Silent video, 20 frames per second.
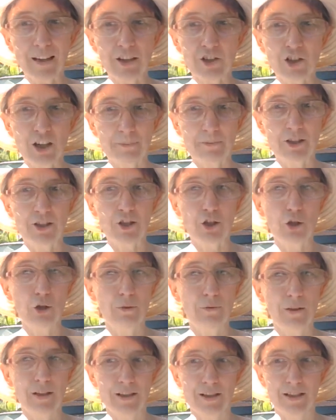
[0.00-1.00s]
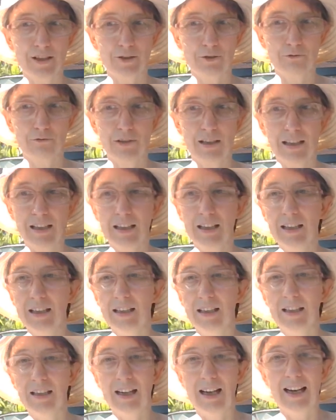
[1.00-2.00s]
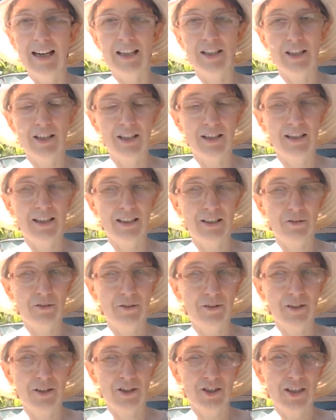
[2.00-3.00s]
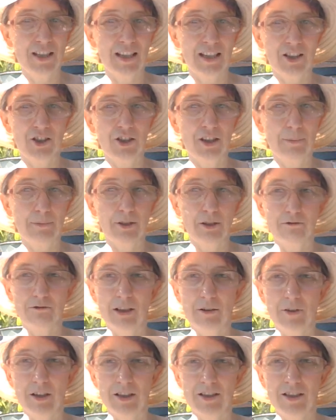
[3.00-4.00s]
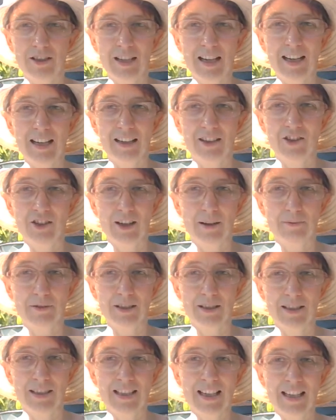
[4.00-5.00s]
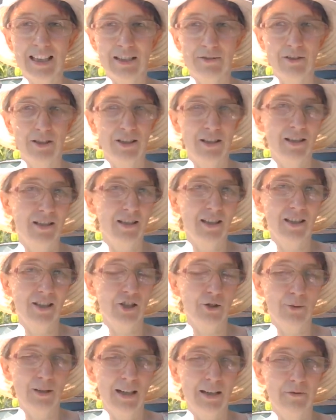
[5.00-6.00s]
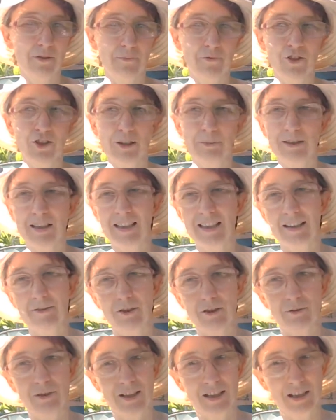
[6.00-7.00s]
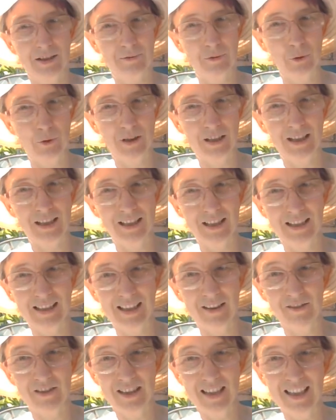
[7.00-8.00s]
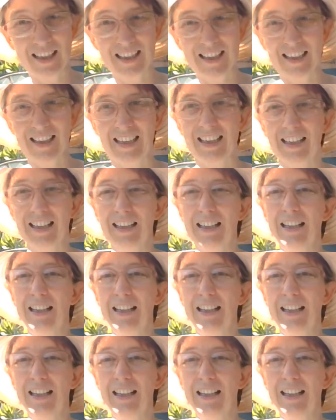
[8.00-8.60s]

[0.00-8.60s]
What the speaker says: Chapter 2 verses 3, 8 to 9 and 13, chapter 3 verse 10, chapter 6 verses 9 to 11, chapter 7 verses 14 to 16,